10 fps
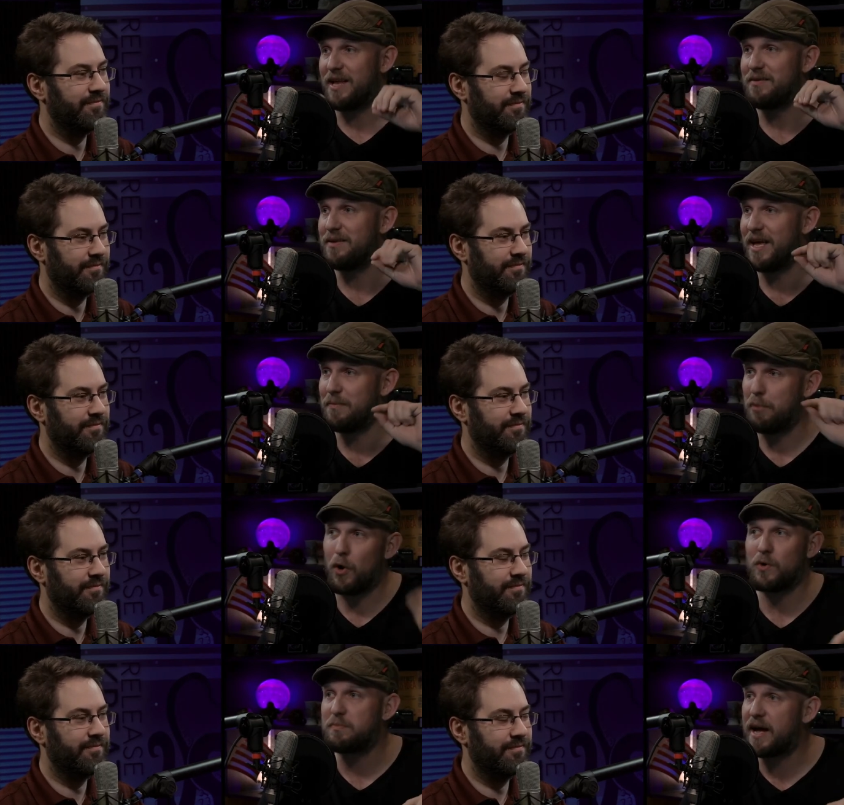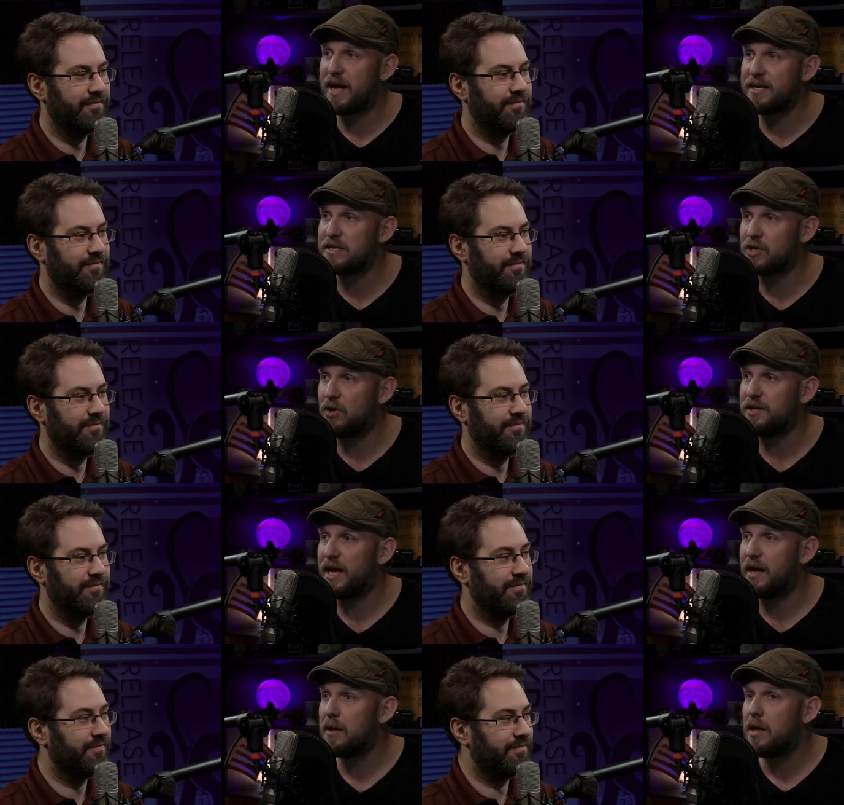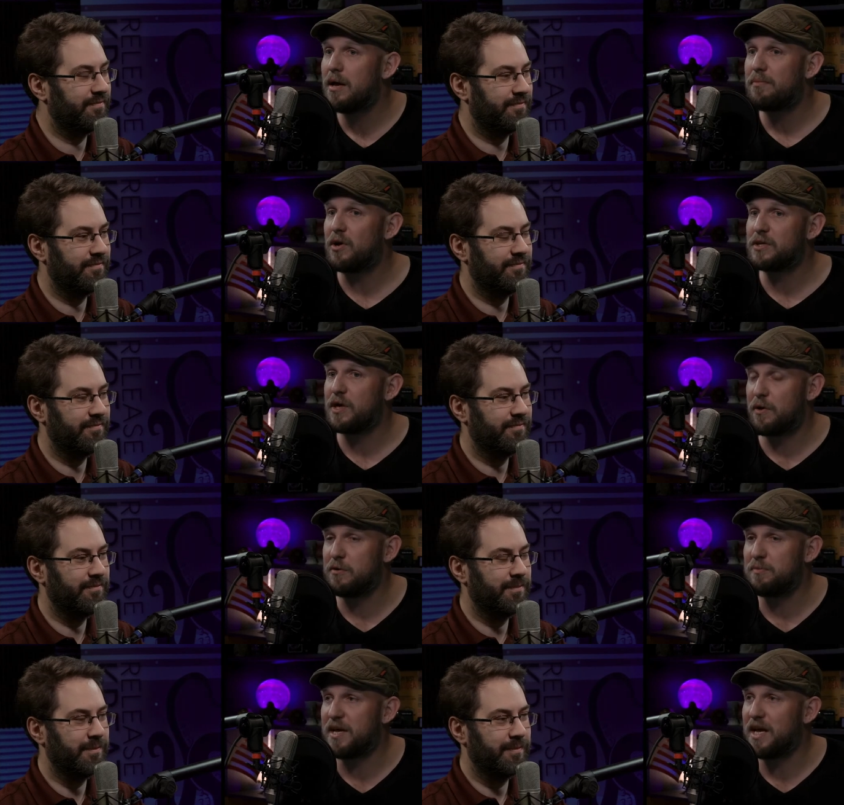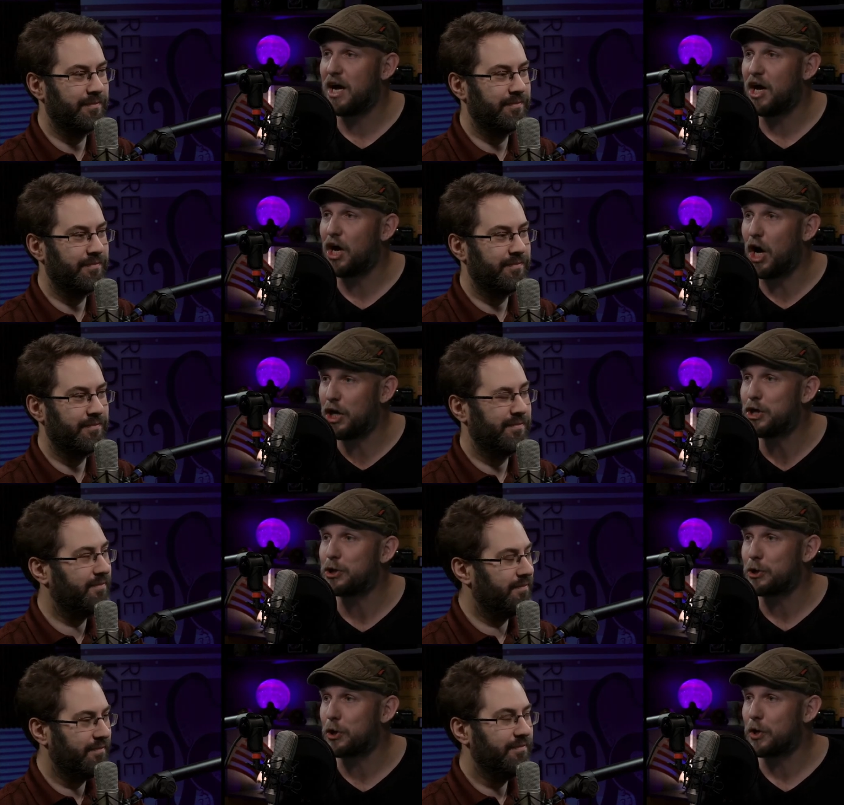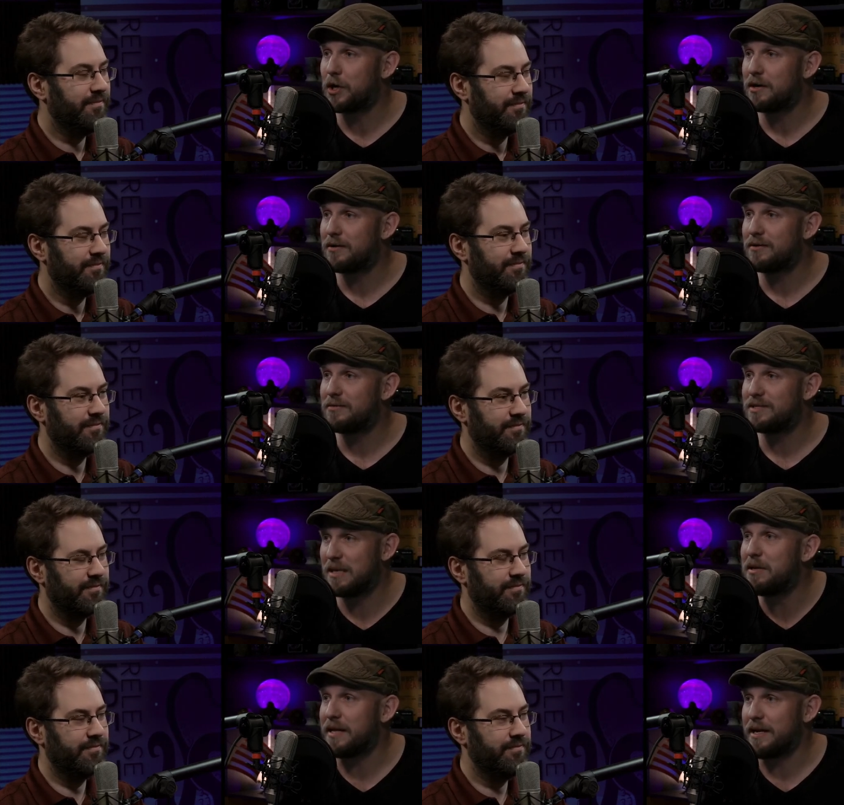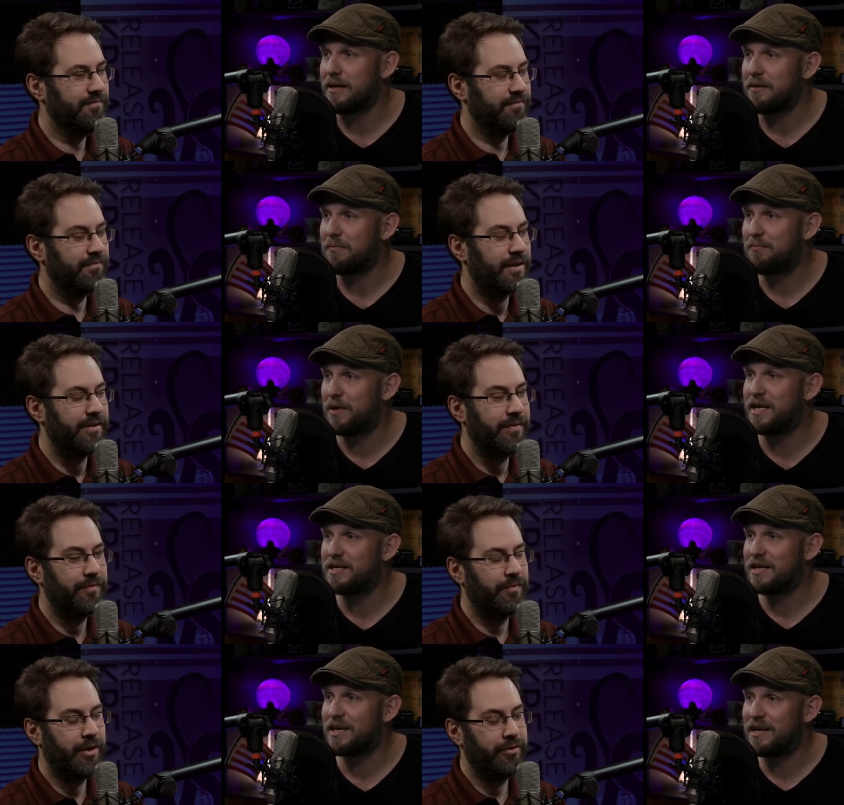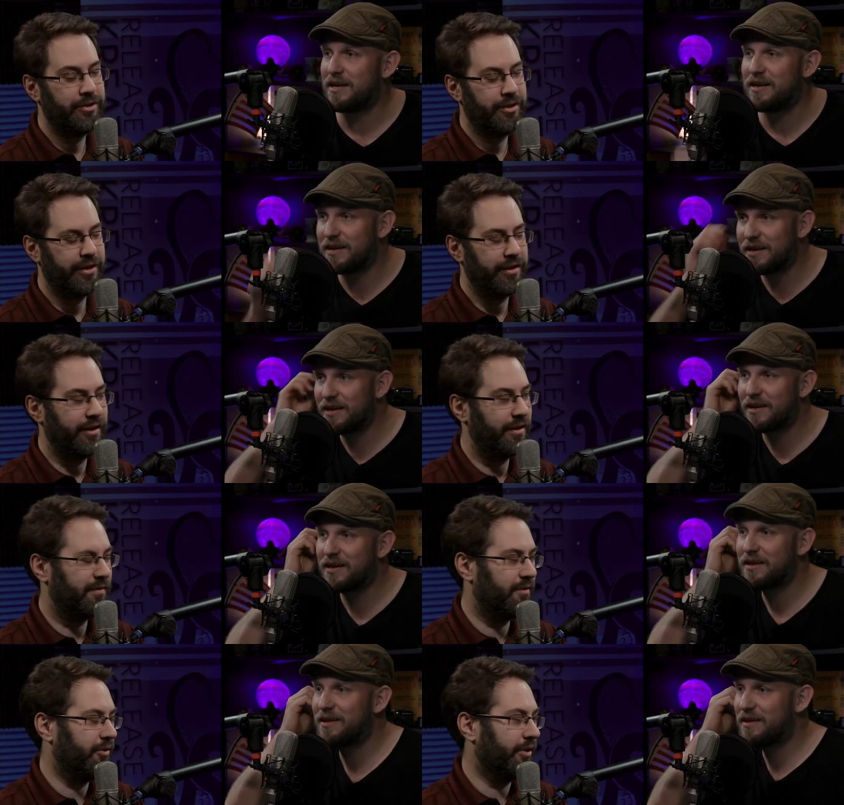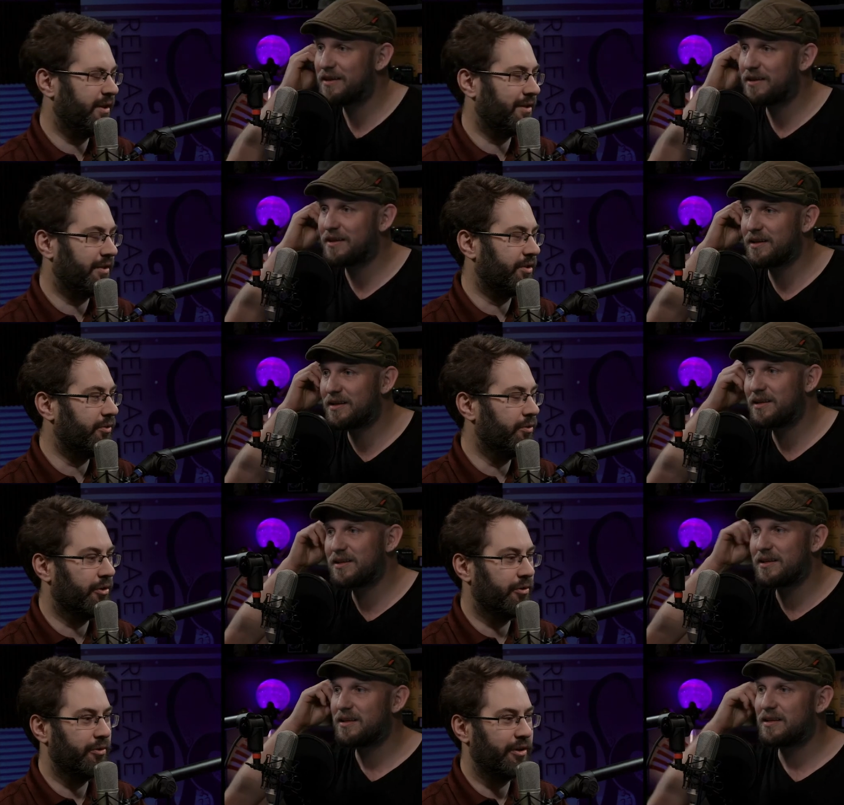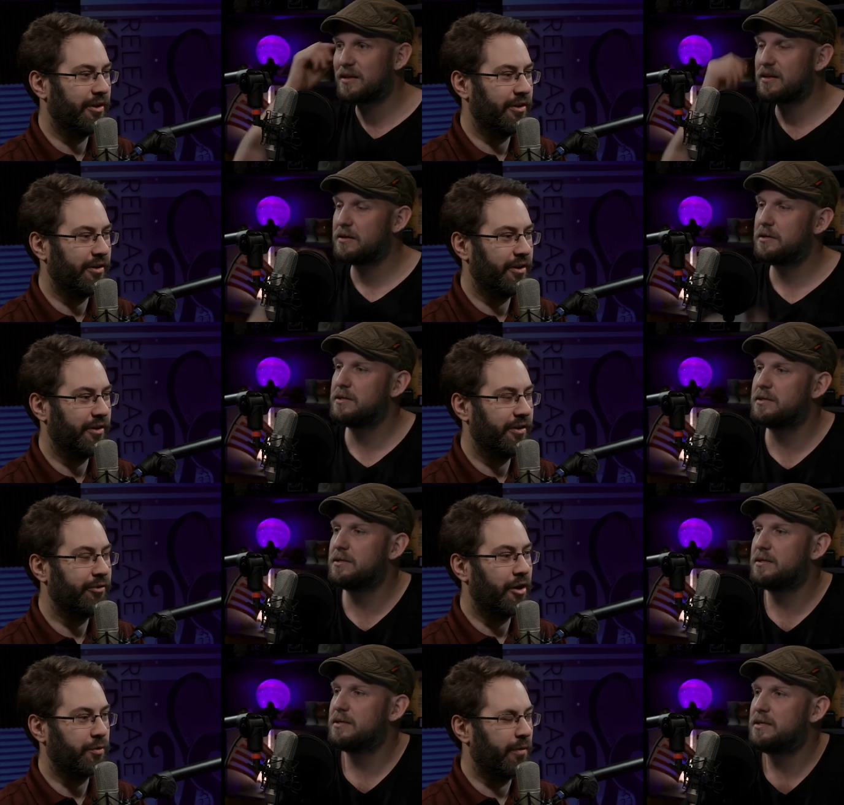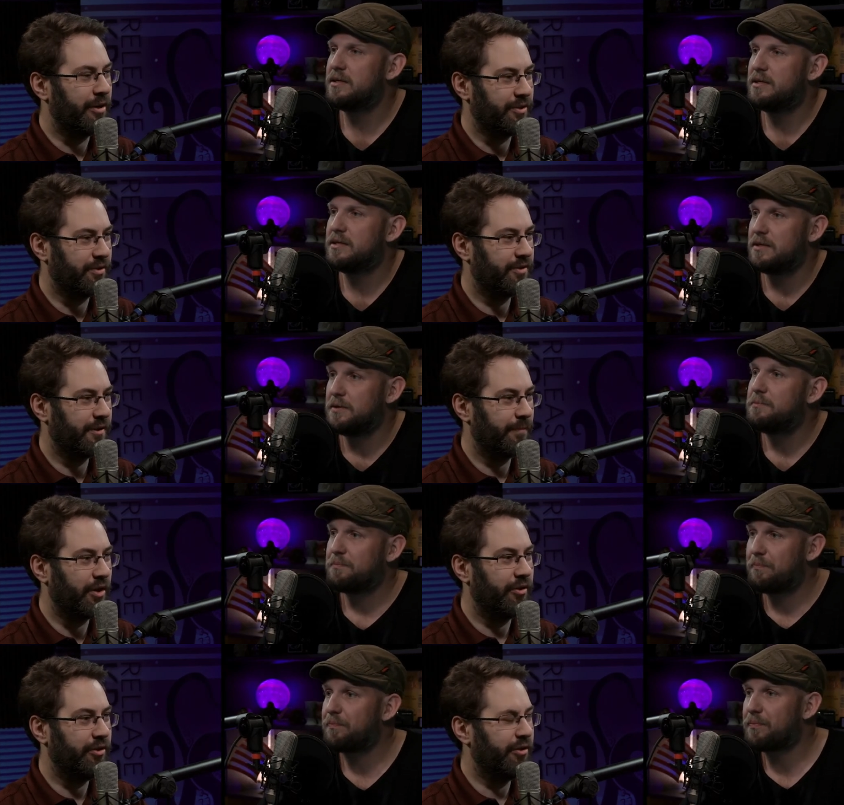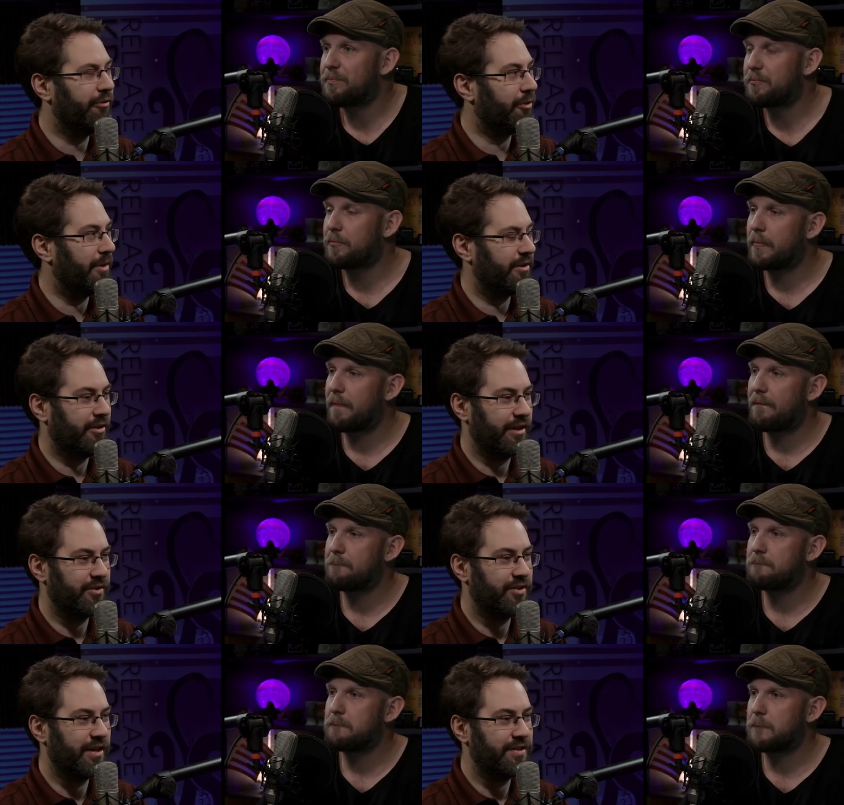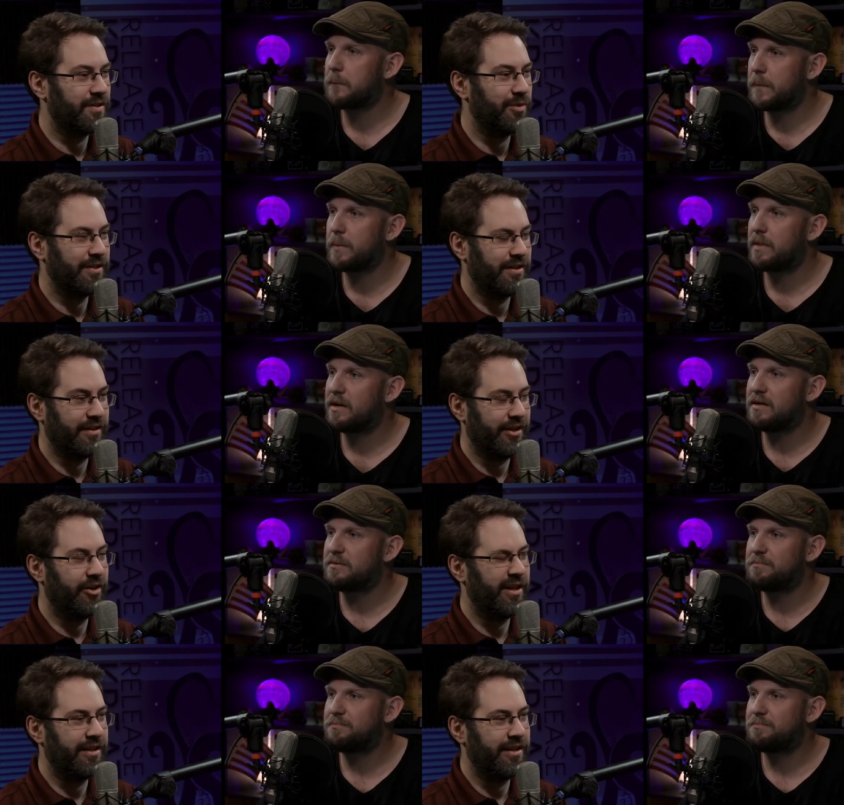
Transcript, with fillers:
Speaker 1: and and poked by ideas all day, but also he was being under stimulated.
Speaker 2: I, always hear that like doing things like Sudoku or, and crossword puzzles are good for mental exercises because I think they are